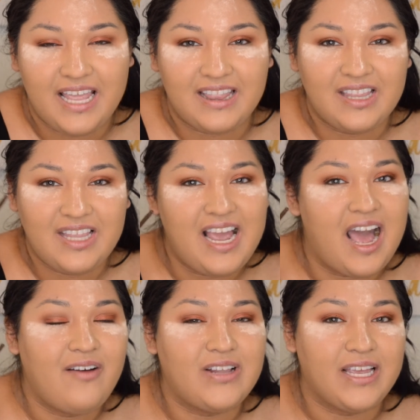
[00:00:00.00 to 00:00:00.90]
That they
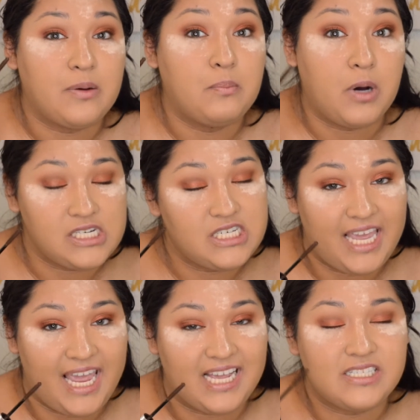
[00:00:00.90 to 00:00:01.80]
have like a bunch of
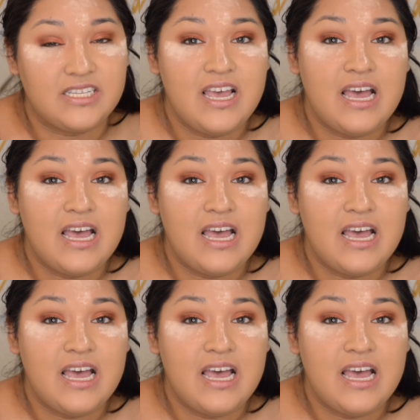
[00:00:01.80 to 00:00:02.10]
cans